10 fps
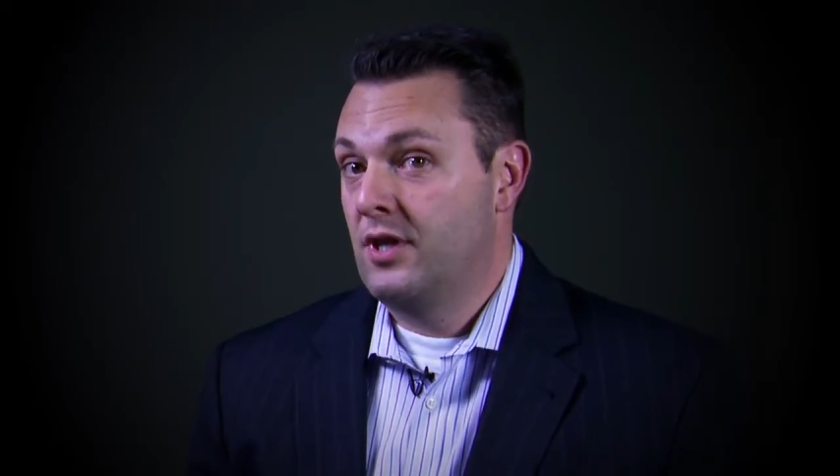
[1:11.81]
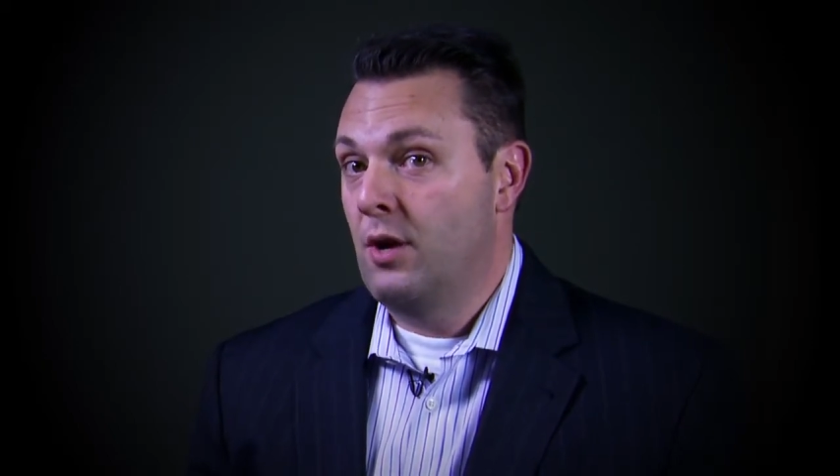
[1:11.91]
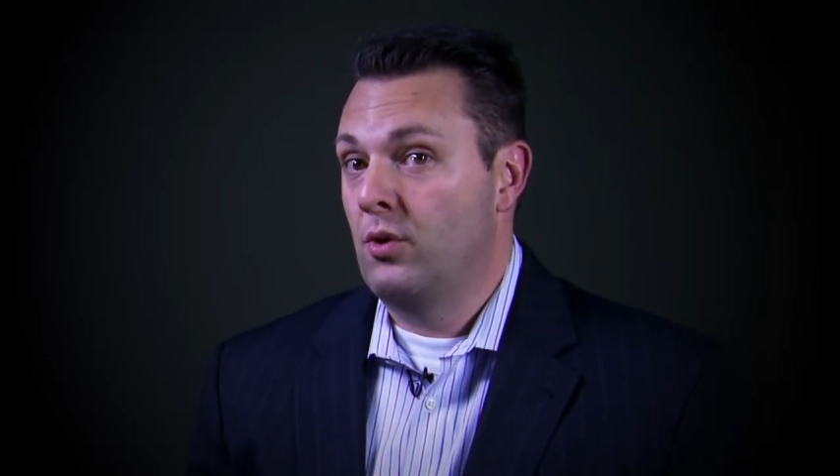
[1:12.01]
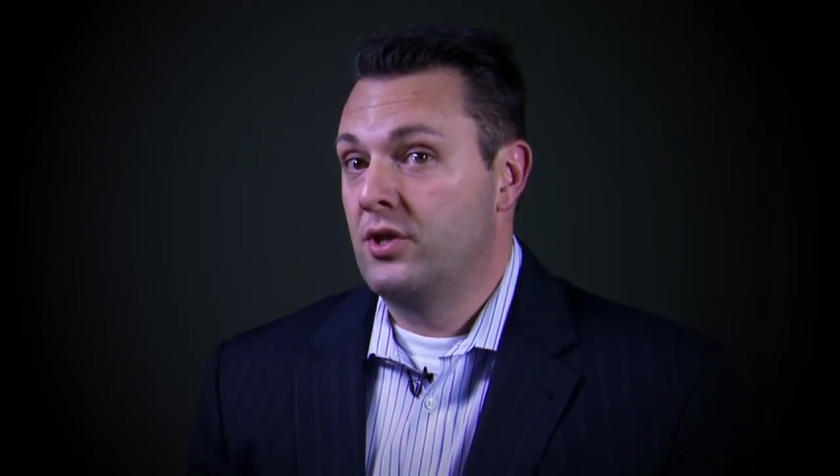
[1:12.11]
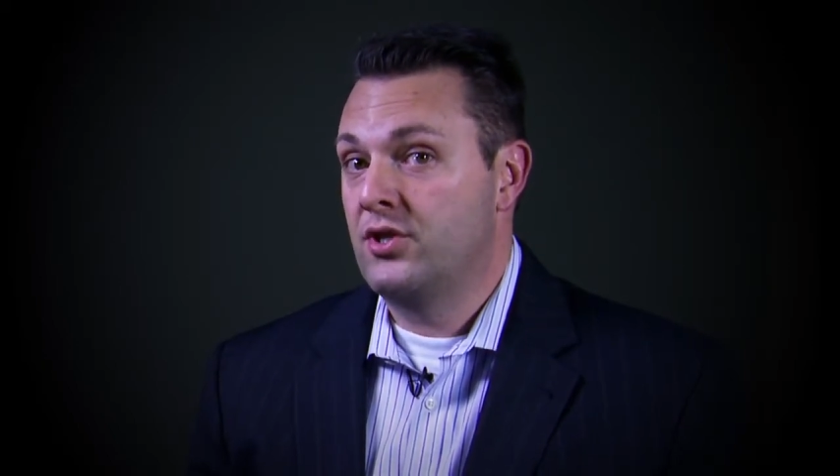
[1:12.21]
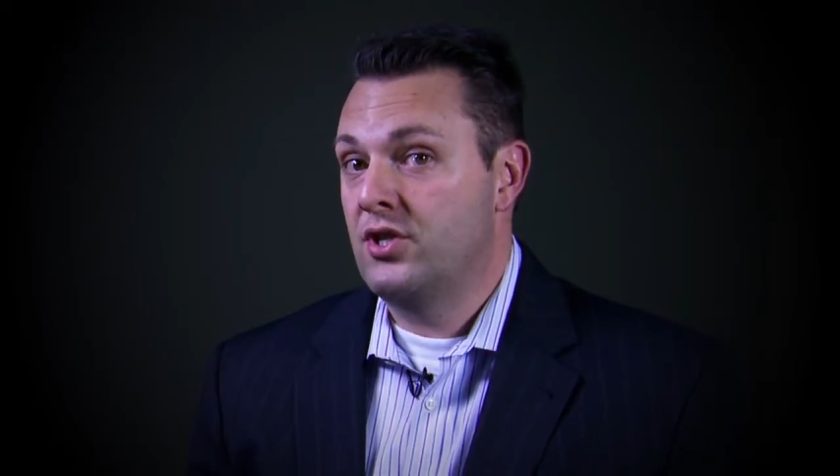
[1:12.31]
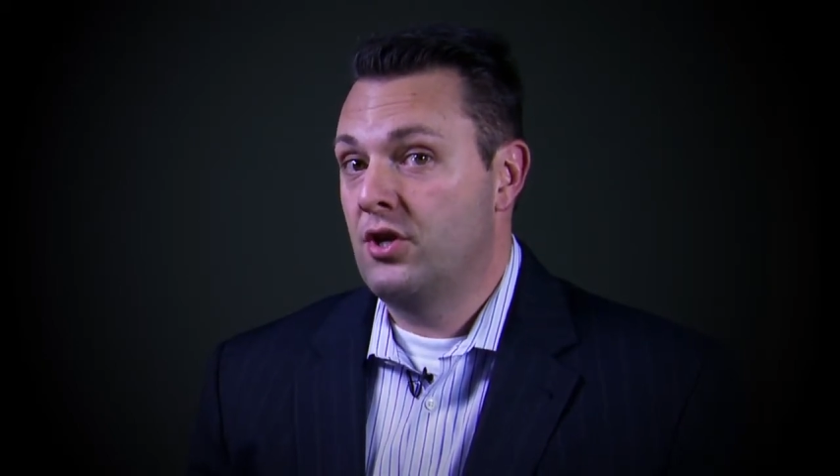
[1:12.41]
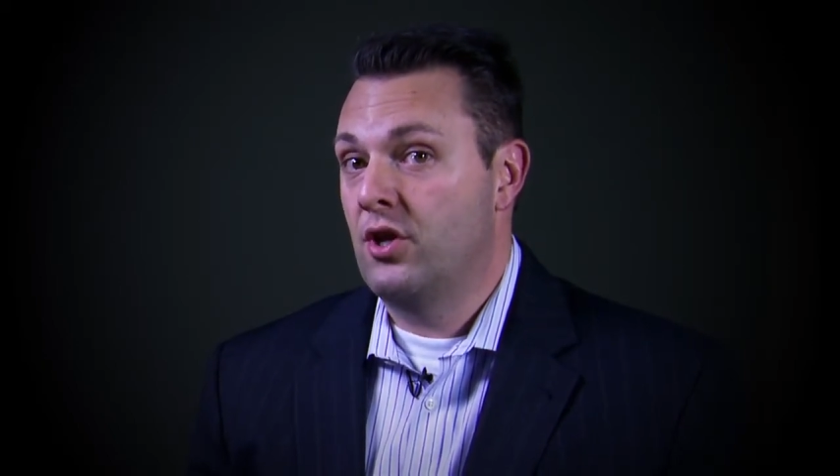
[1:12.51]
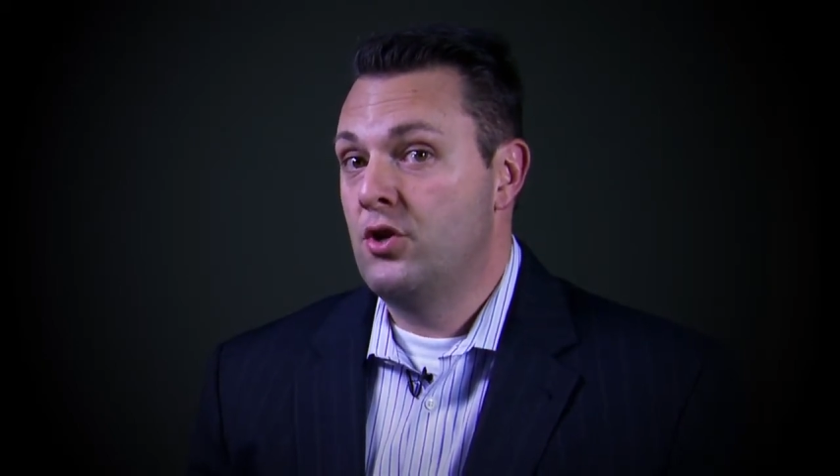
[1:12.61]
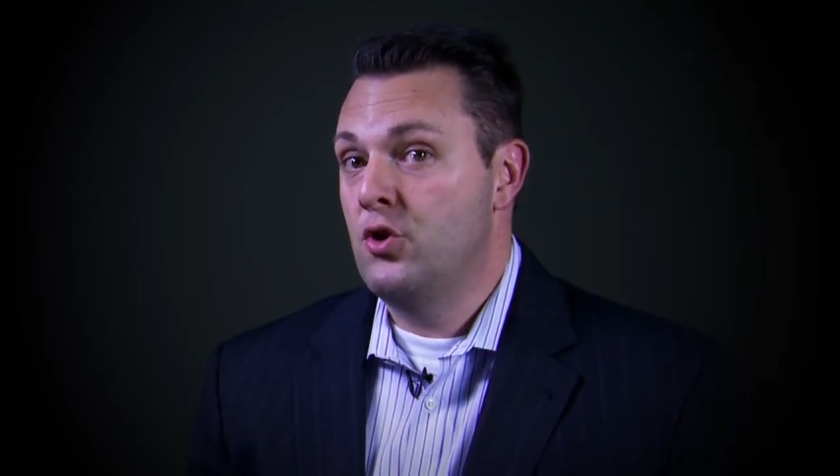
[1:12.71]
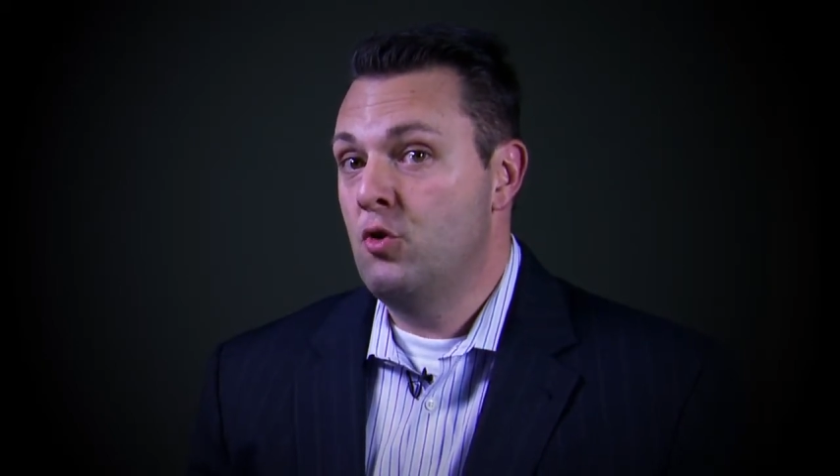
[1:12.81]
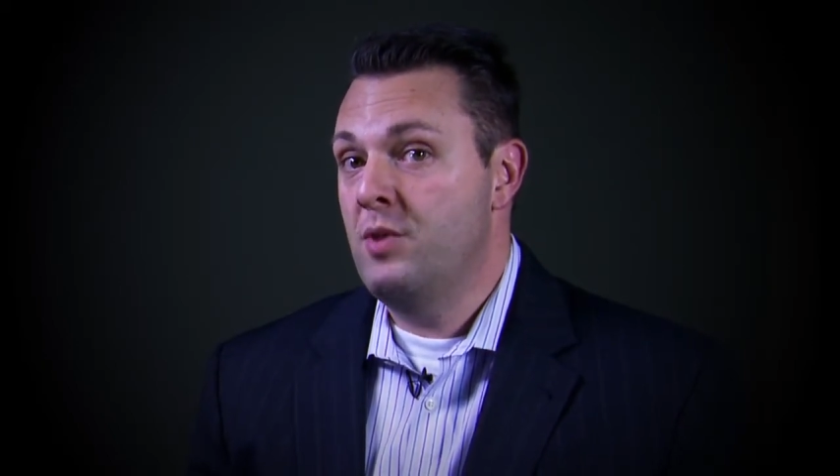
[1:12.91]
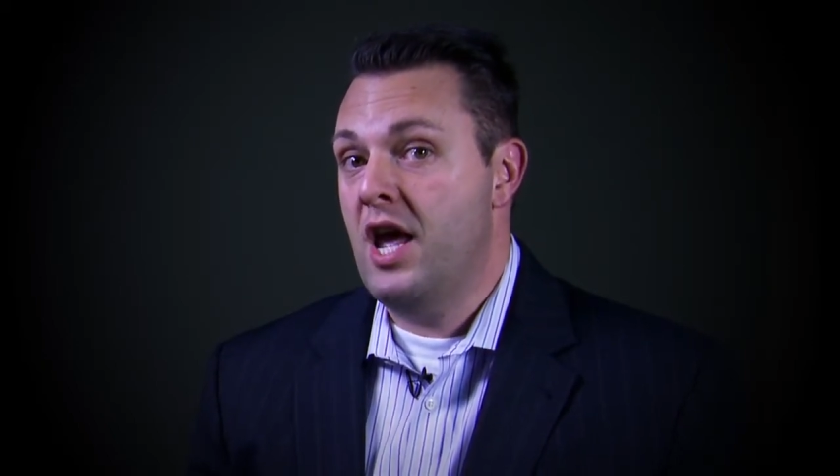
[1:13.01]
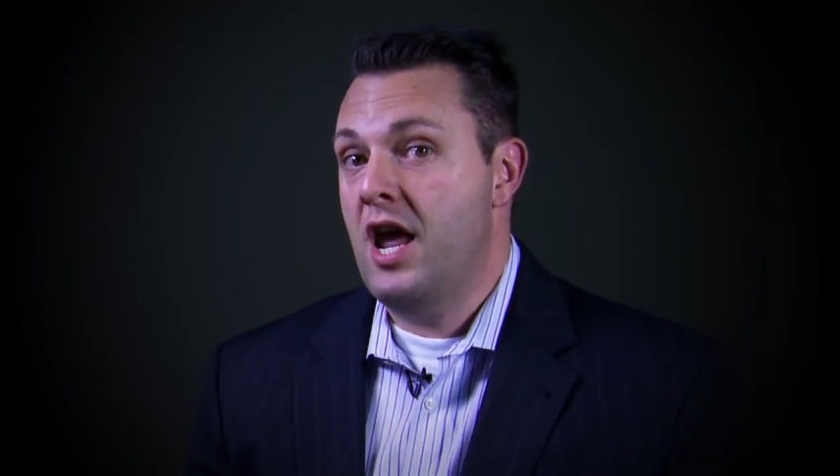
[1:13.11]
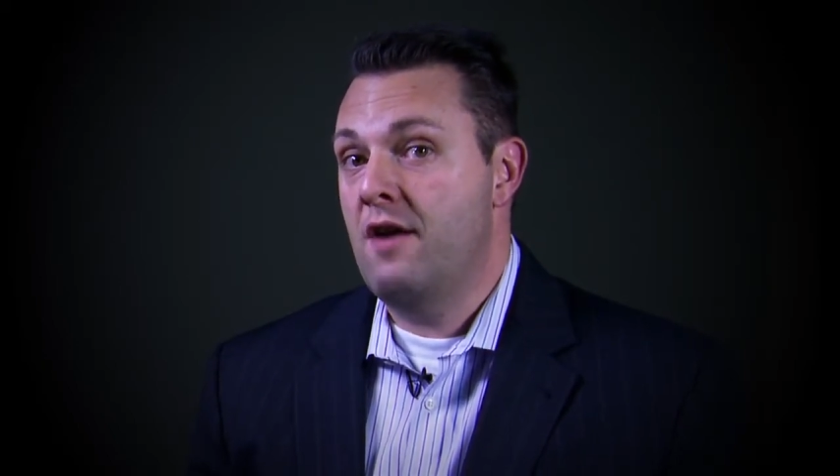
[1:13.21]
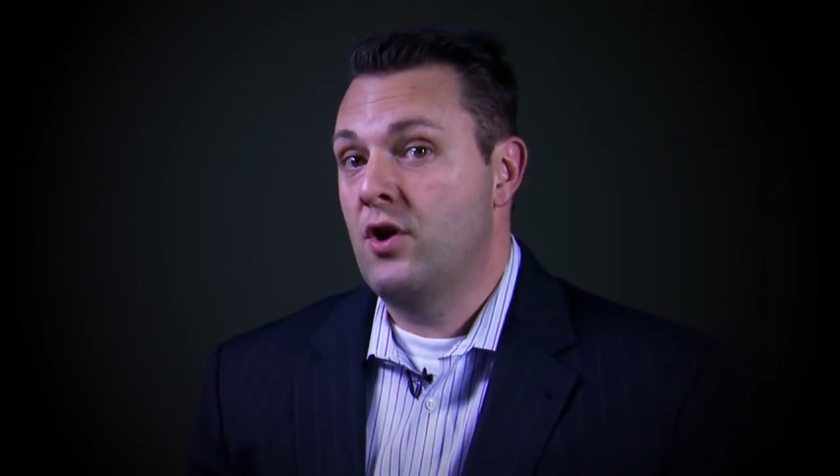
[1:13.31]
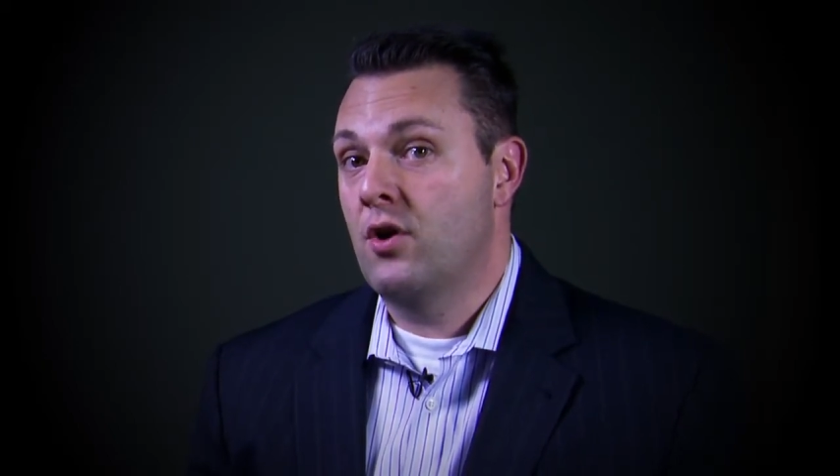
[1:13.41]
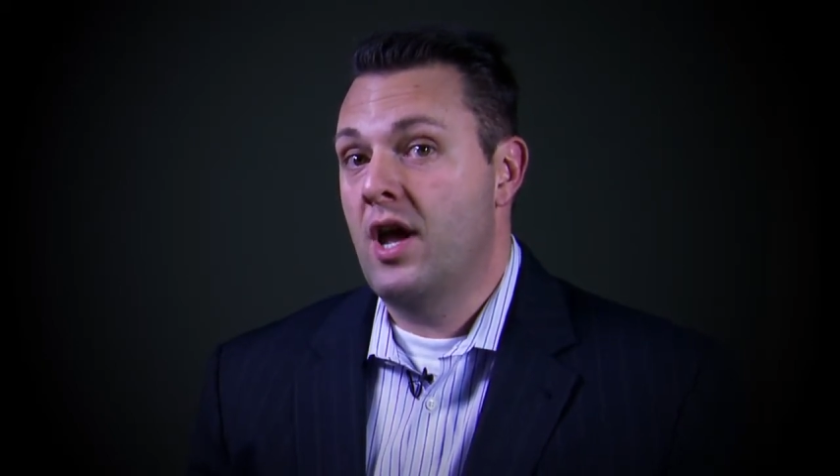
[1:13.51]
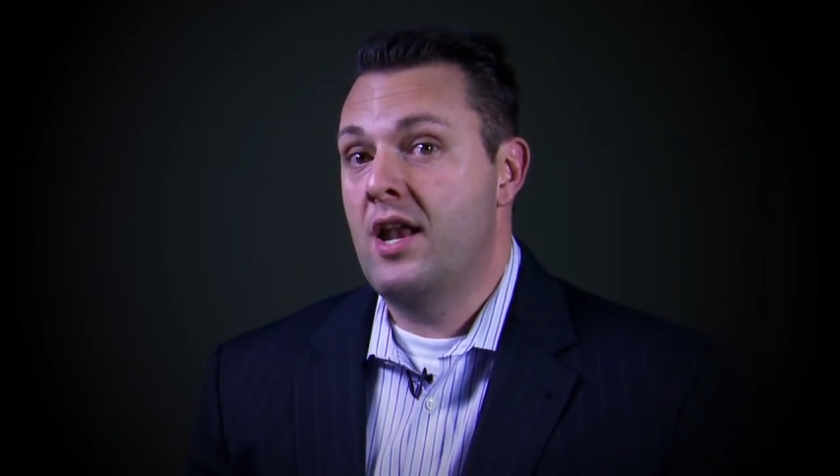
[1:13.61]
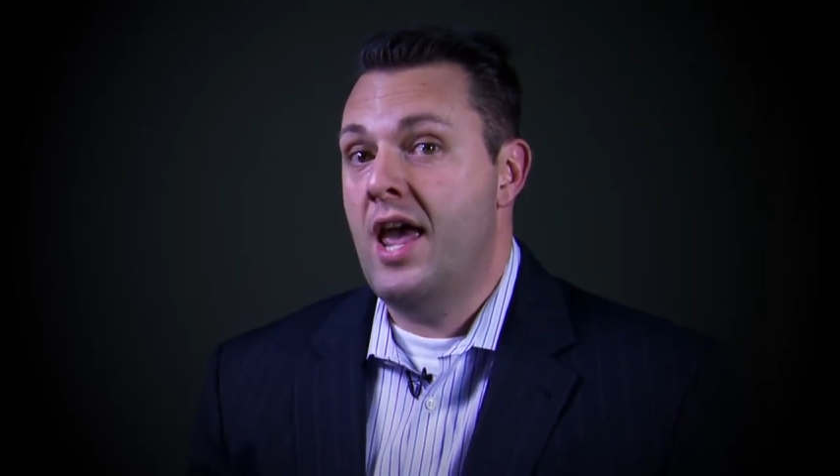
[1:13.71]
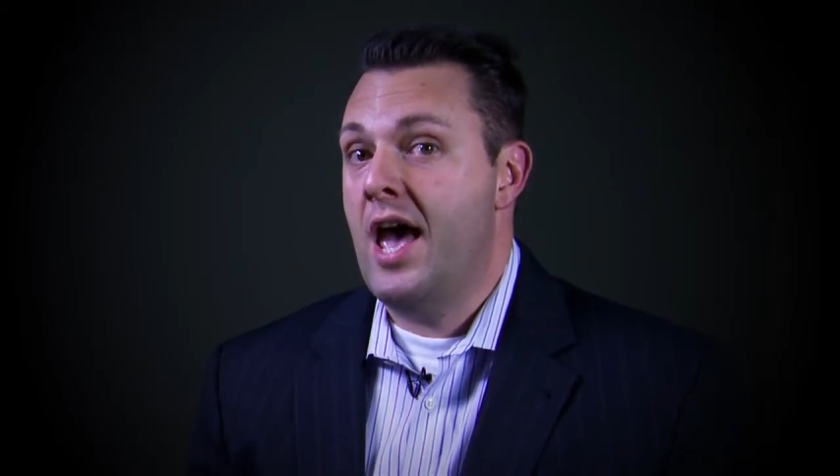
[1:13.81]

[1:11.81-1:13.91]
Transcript: that will instill a new behavior and